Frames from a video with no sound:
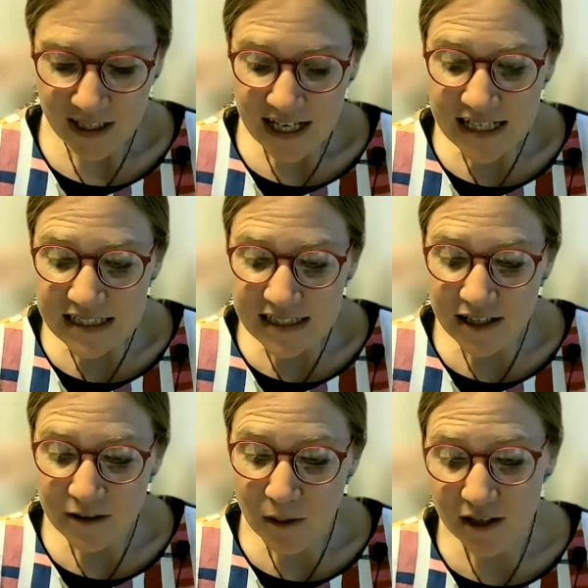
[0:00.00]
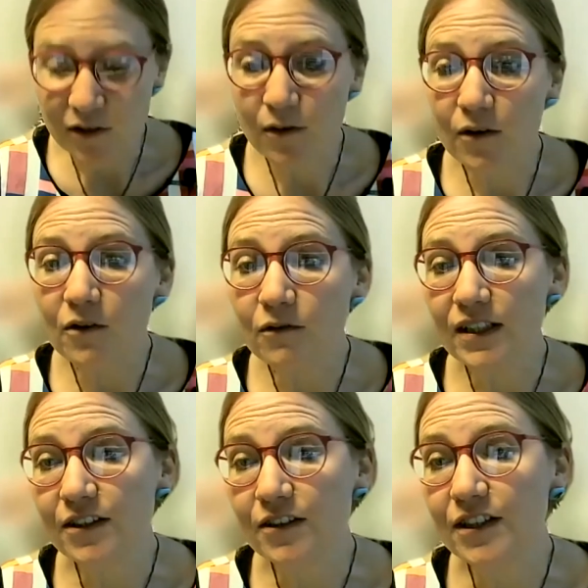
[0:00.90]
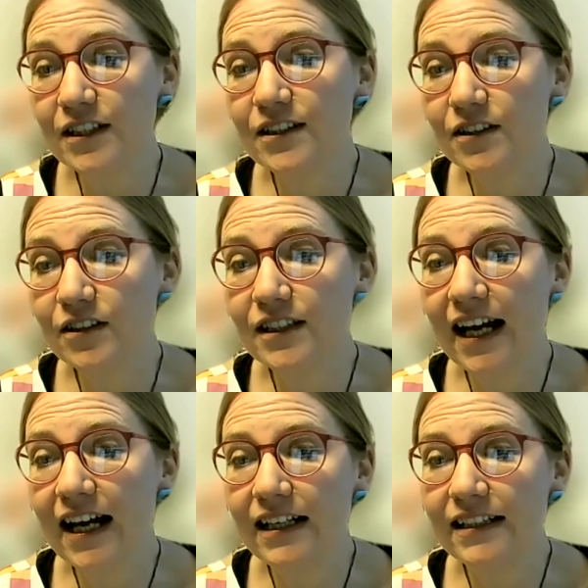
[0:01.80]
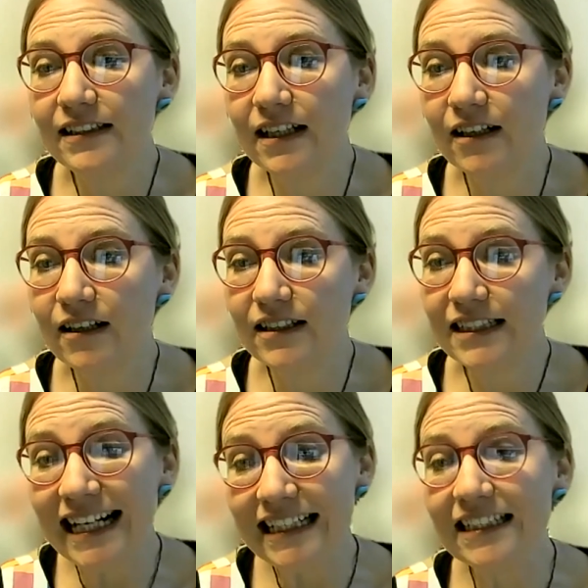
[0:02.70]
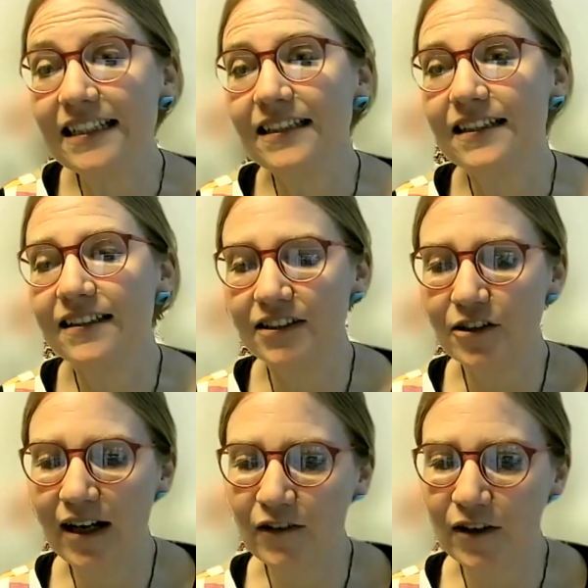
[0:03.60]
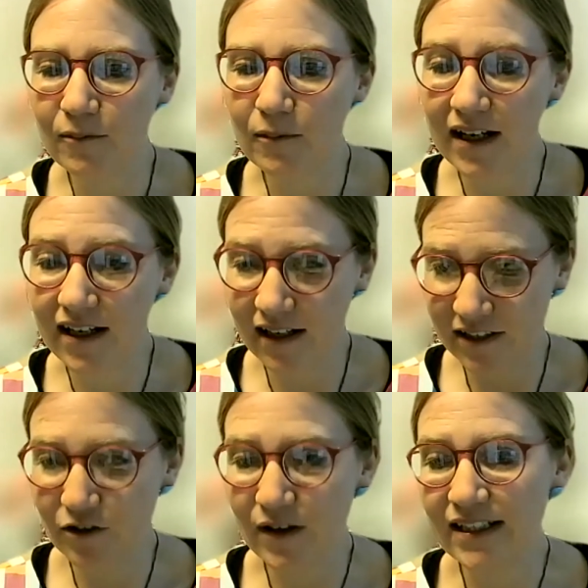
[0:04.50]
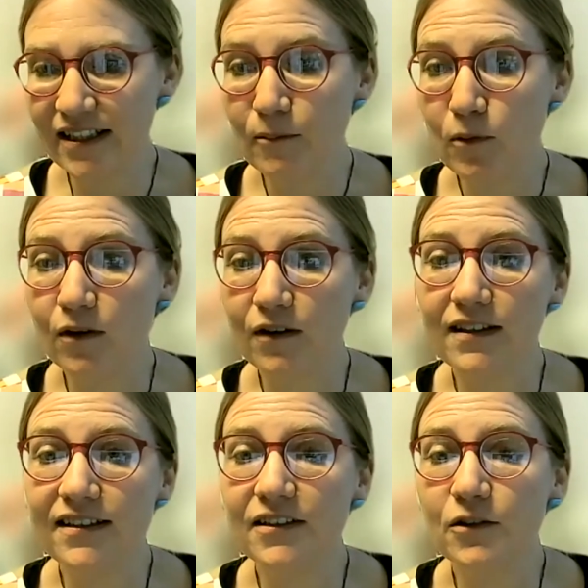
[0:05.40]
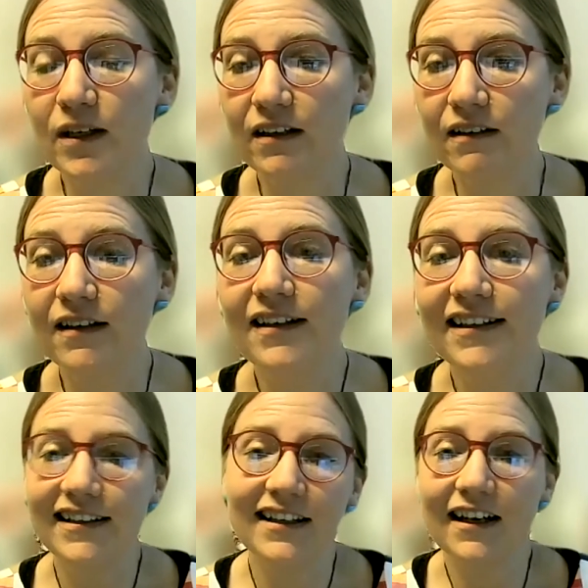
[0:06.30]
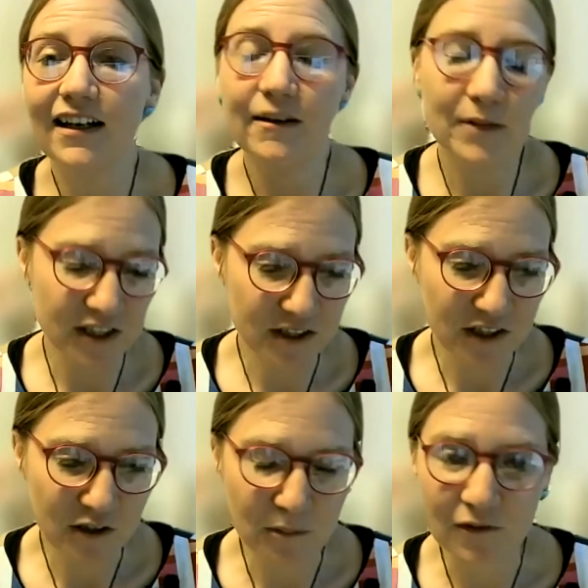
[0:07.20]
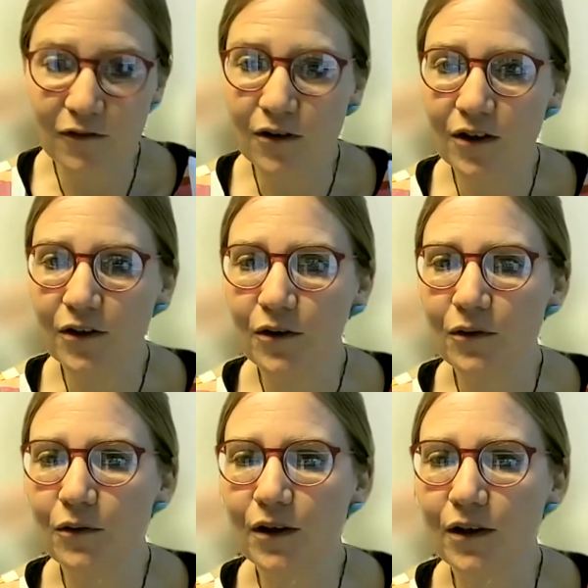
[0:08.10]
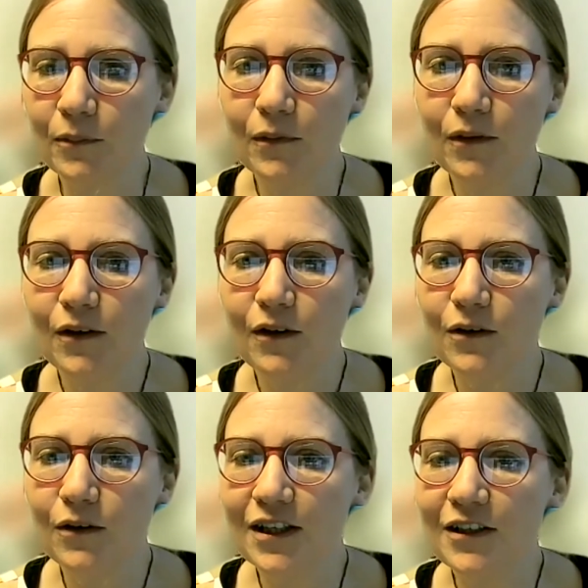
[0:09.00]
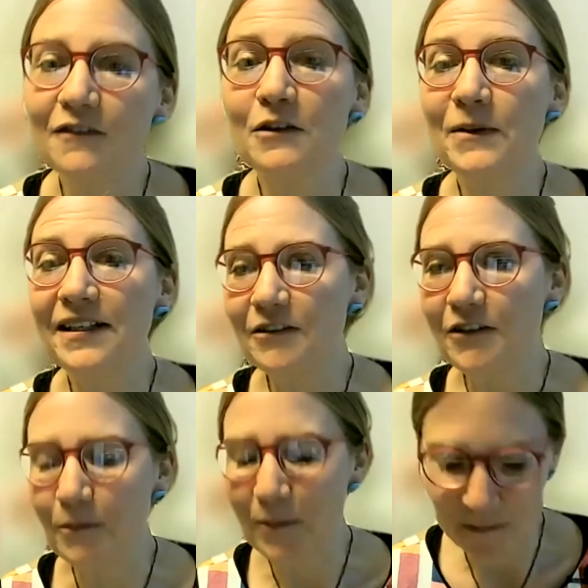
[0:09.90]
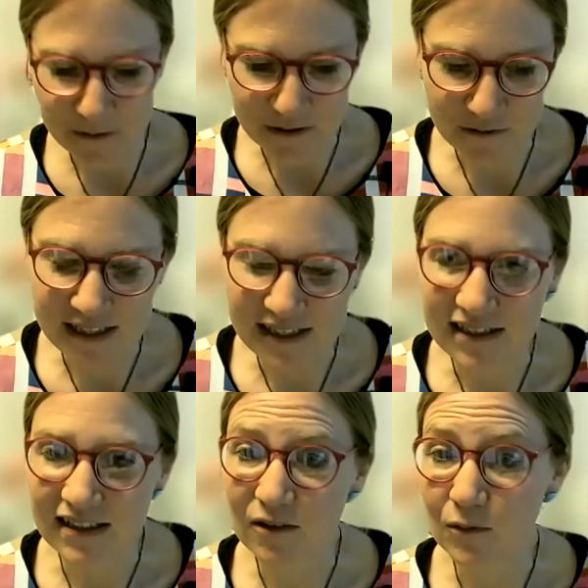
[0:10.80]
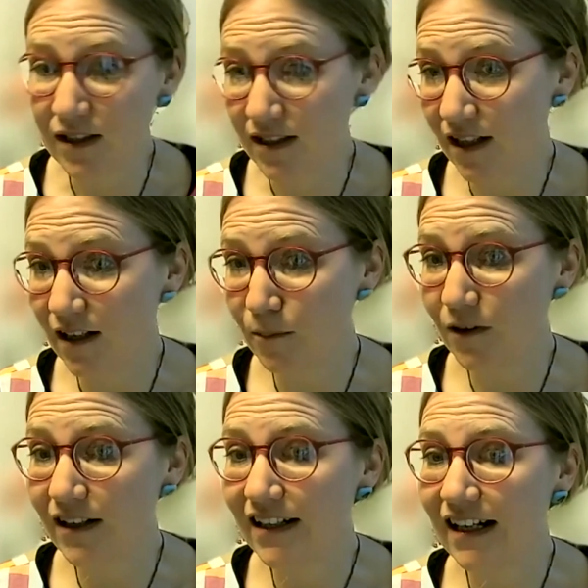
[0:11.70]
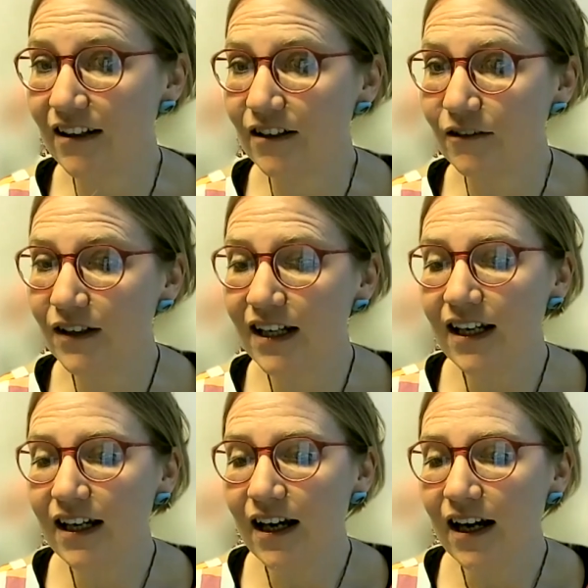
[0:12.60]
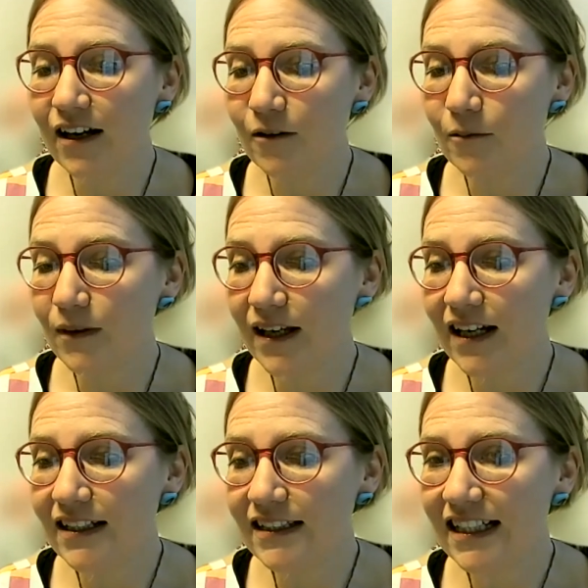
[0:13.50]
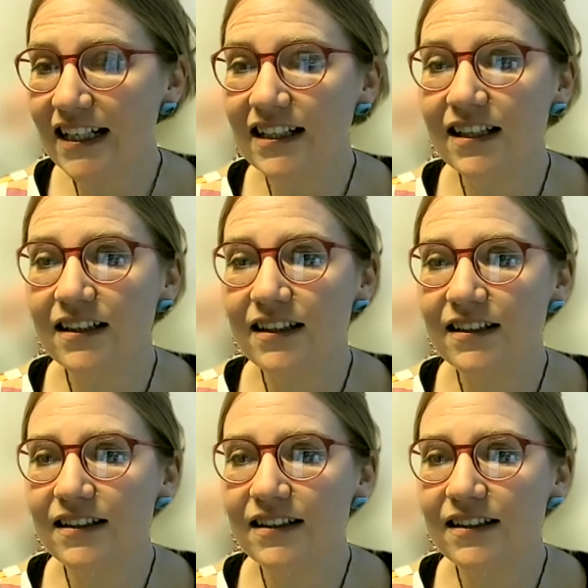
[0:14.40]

And also our own research has looked at Thailand as a transit port. This is where that guy I mentioned to you before, who was all over the Pandora Papers recently, was operating out of. And again,